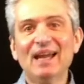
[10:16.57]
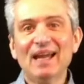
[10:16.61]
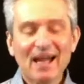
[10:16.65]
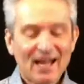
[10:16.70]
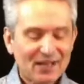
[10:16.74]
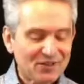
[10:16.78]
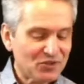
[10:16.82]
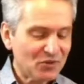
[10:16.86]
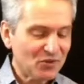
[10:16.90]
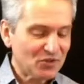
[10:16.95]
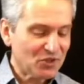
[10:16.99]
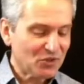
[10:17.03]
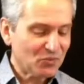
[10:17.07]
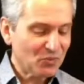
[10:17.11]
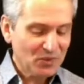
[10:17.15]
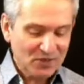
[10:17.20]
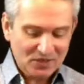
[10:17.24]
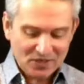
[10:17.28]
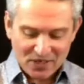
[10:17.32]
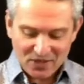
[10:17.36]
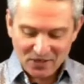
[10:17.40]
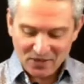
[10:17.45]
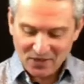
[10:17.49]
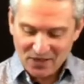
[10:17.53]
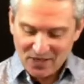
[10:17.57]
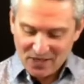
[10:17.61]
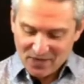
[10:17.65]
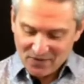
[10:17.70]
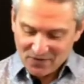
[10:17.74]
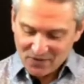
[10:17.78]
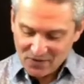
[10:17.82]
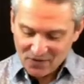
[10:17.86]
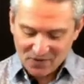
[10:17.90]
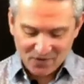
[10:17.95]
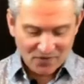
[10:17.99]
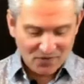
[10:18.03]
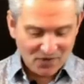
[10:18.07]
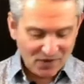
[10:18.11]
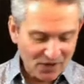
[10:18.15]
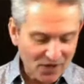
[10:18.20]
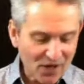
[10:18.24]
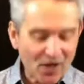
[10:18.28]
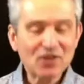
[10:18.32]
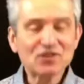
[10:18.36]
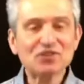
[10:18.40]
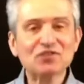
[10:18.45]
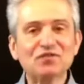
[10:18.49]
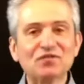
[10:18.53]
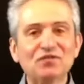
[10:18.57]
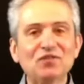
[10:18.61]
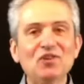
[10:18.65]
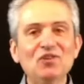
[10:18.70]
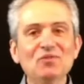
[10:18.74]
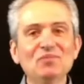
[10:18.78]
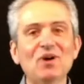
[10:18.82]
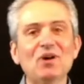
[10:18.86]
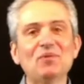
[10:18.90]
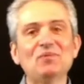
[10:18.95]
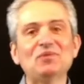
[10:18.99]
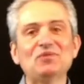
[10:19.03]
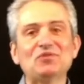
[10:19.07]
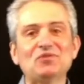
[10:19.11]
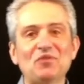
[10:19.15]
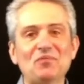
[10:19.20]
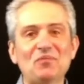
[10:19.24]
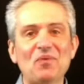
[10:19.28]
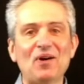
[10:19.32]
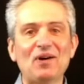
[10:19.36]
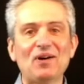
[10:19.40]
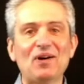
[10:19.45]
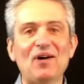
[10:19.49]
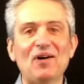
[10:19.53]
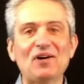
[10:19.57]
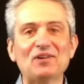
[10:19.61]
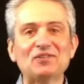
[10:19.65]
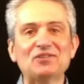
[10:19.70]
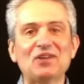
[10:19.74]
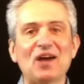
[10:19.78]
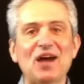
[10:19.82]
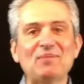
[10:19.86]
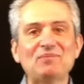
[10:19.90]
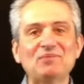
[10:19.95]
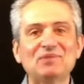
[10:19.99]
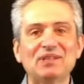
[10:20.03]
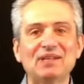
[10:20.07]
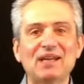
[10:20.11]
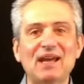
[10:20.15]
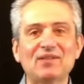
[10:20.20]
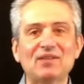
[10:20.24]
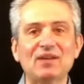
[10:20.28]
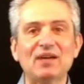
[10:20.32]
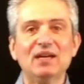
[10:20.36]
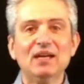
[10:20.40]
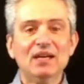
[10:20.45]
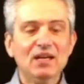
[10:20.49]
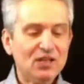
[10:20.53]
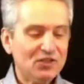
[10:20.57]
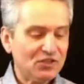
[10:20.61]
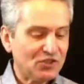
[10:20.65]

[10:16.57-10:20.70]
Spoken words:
And so I just want to take the last few moments of our time together